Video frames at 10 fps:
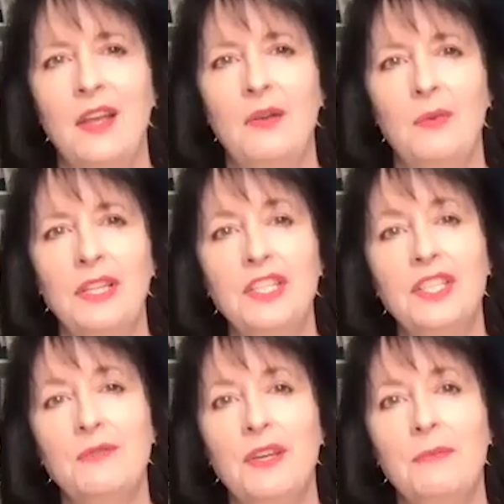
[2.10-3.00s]

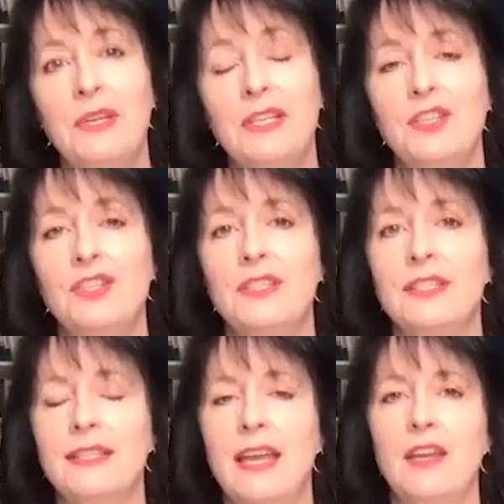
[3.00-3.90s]
religious freedom conditions in
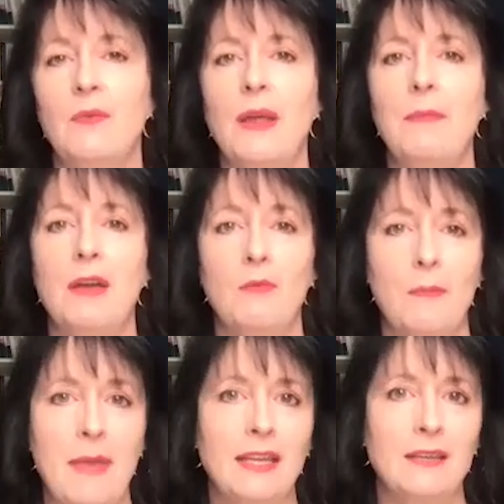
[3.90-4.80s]
Saudi Arabia
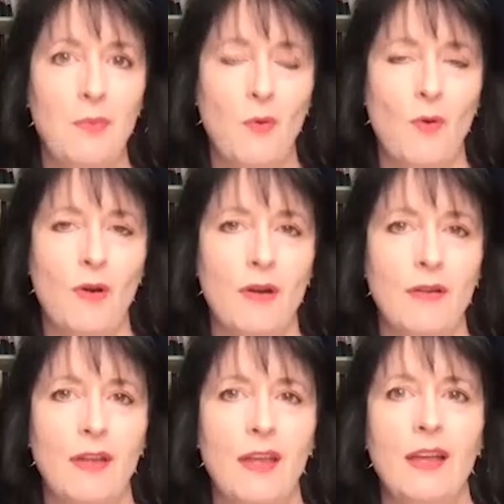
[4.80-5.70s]
remained poor.
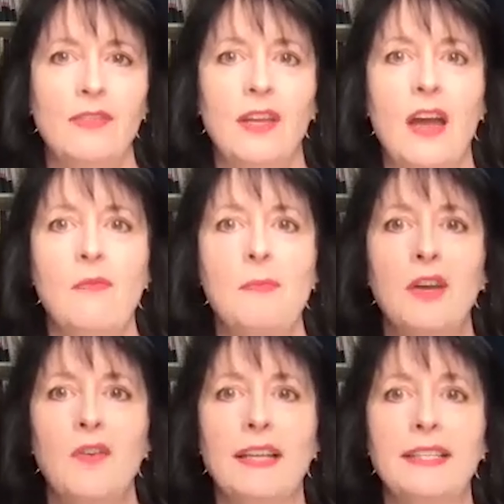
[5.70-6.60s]
The government
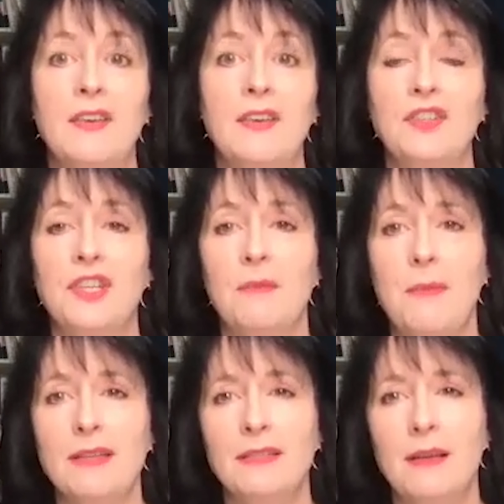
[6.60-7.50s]
cracked down on Shia
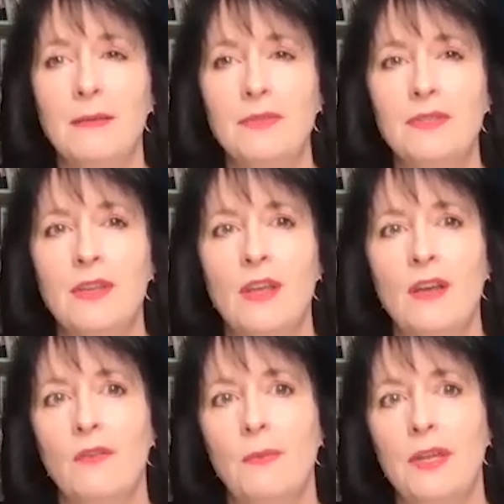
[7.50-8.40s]
Muslims,
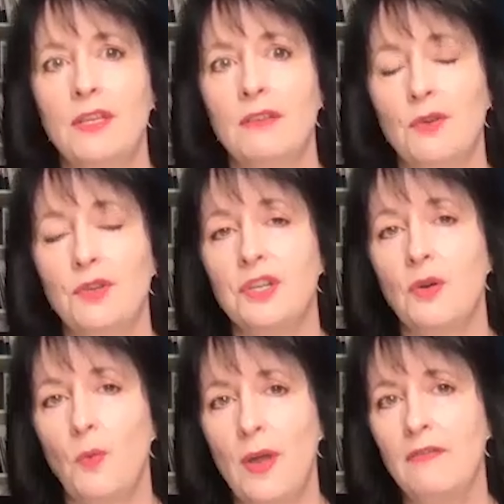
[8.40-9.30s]
forbid conversion
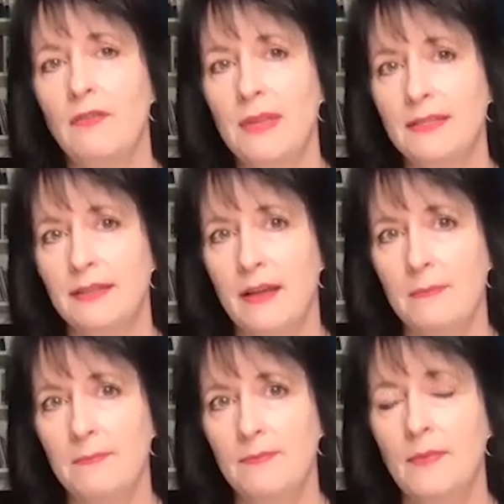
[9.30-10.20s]
away from
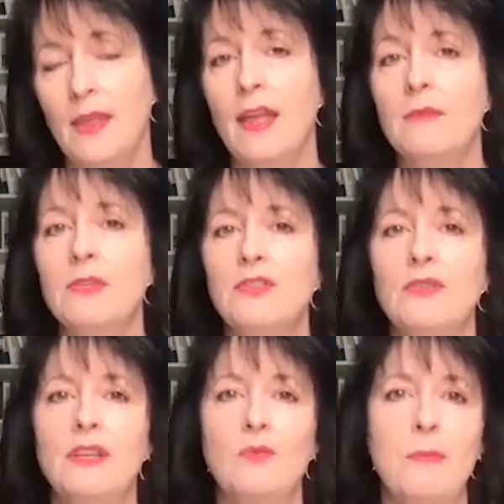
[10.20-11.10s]
Islam, and
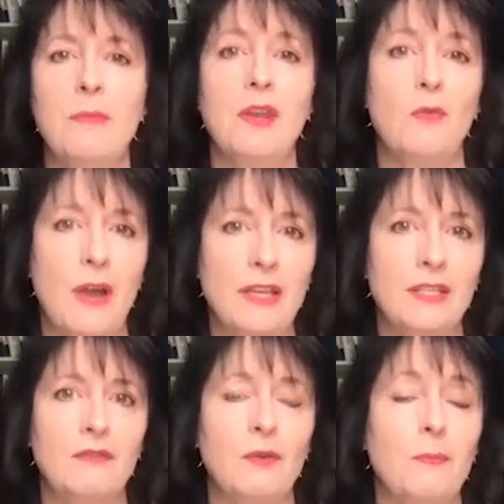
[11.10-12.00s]
mistreated women
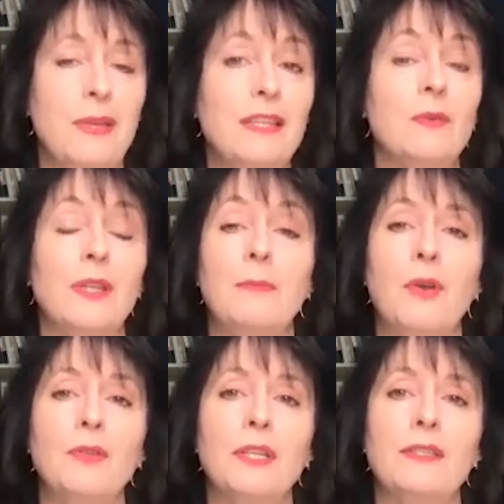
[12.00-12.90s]
arrested for peacefully
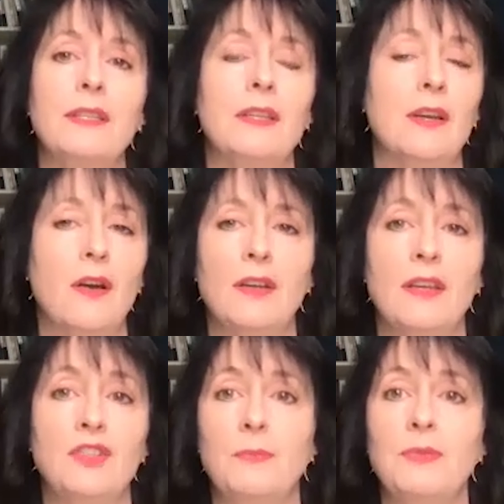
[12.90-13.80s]
protesting the
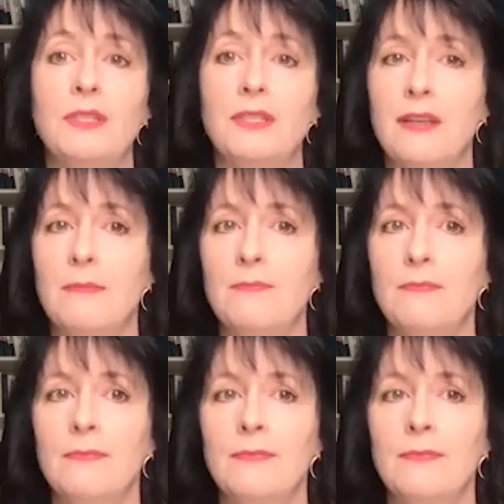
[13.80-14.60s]
guardianship system.